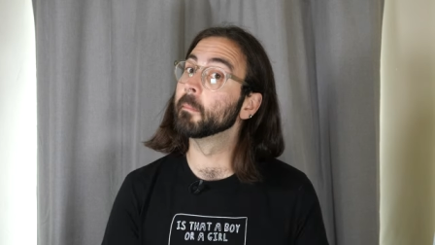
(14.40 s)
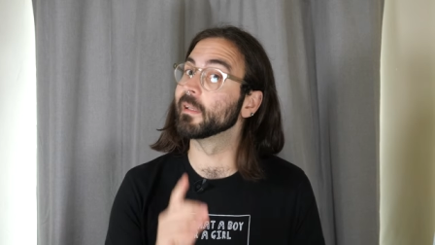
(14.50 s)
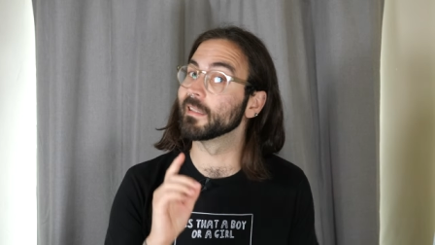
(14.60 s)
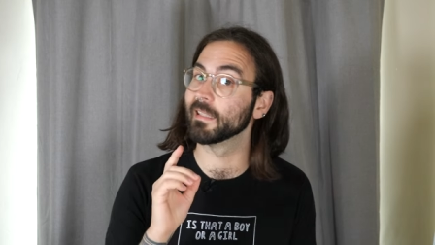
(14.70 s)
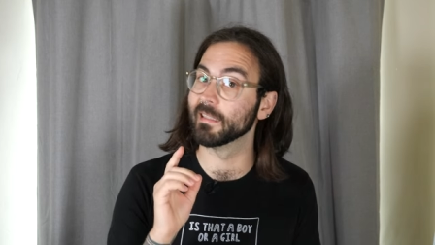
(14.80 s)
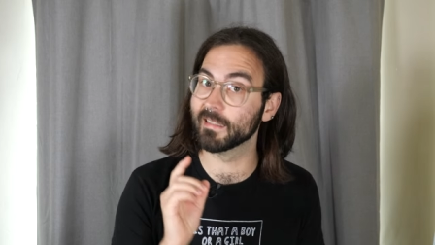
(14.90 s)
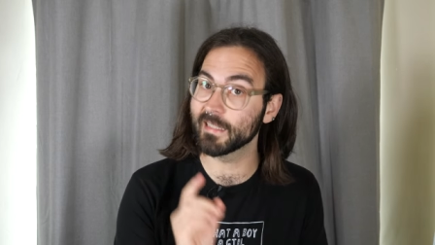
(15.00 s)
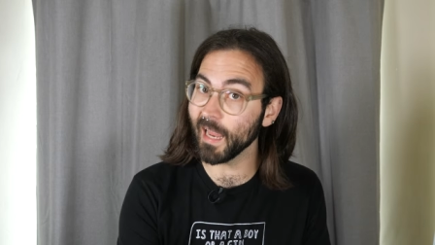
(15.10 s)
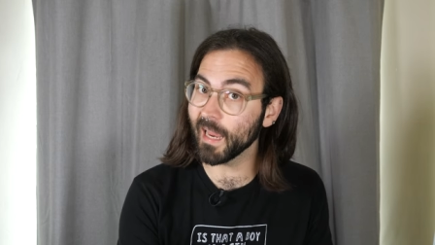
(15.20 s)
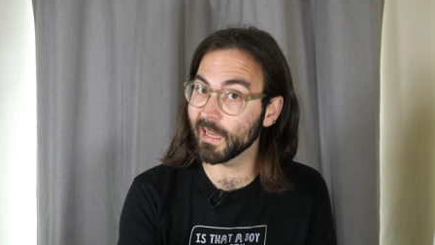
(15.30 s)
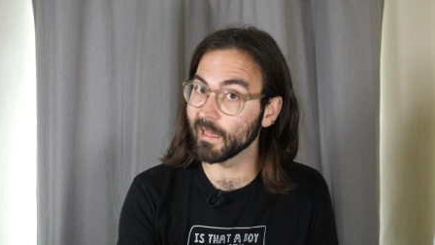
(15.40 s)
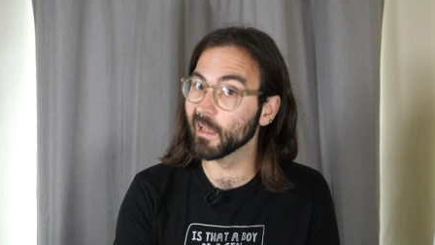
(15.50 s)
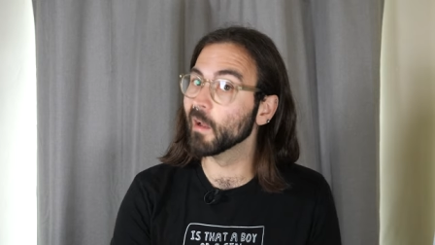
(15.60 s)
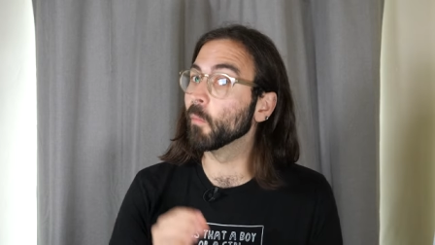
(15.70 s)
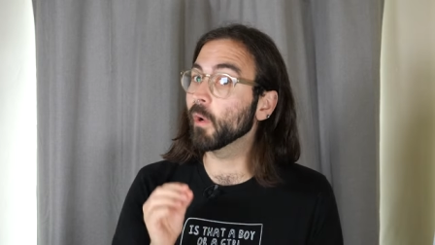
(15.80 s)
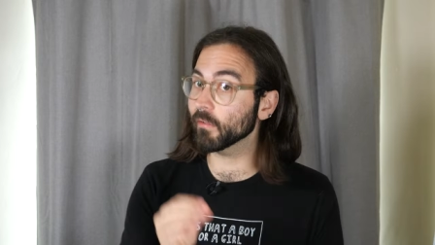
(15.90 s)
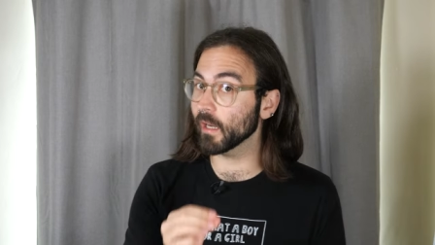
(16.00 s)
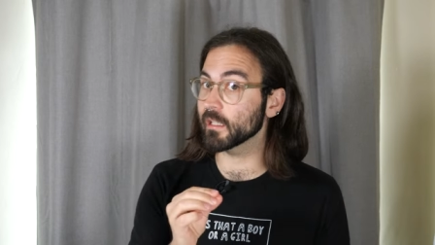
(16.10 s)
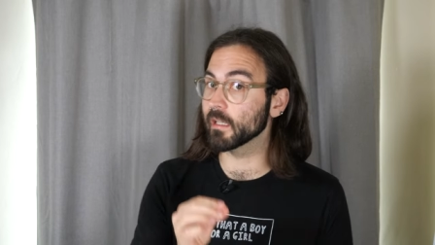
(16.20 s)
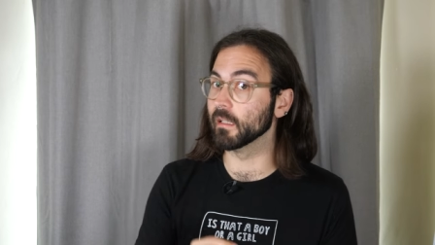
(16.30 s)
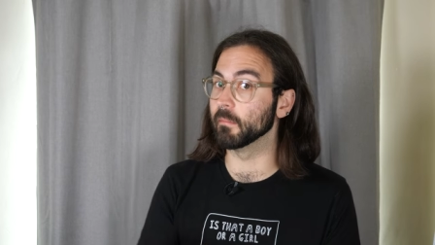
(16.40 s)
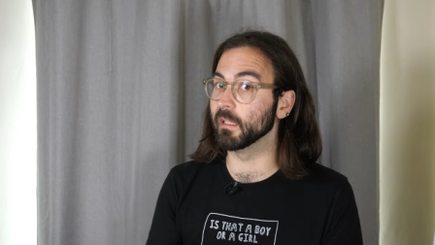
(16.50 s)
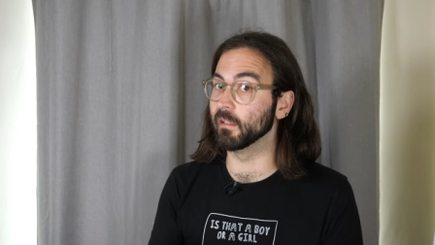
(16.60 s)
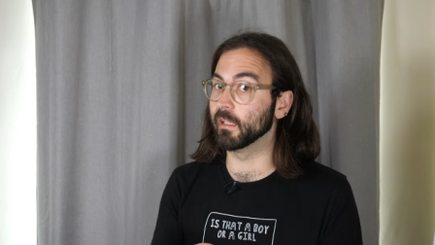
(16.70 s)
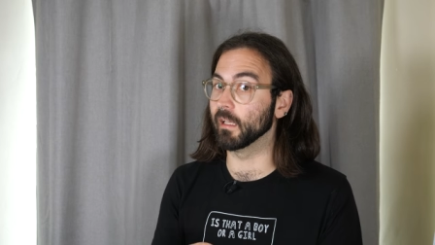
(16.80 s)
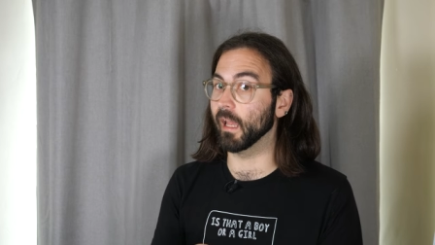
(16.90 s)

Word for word: But today we're actually going to be looking